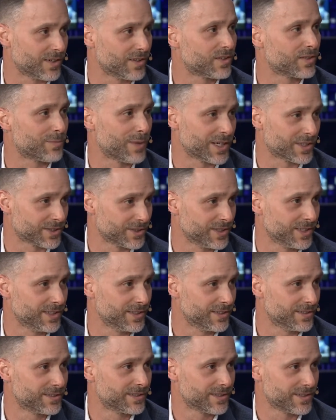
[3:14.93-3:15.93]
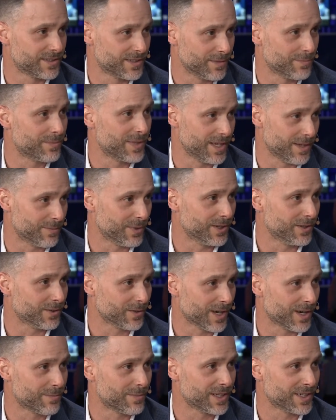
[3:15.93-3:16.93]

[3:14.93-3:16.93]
especially the people, right?